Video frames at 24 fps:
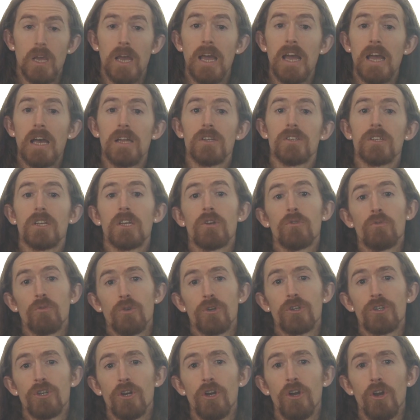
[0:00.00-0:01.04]
And in
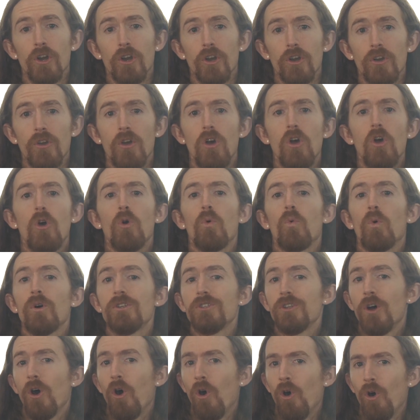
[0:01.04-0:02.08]
return,
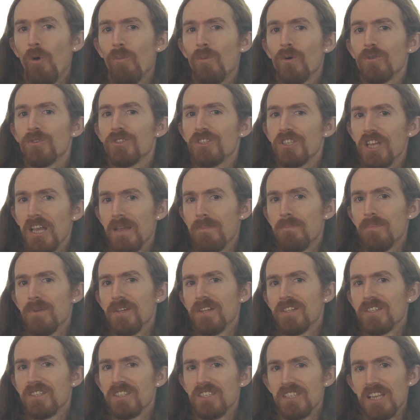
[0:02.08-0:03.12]
what do Homo
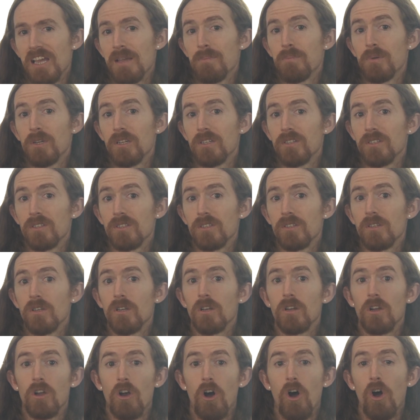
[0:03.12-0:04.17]
sapiens sapiens
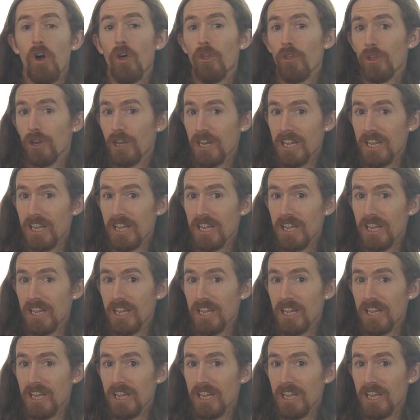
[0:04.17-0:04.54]
call the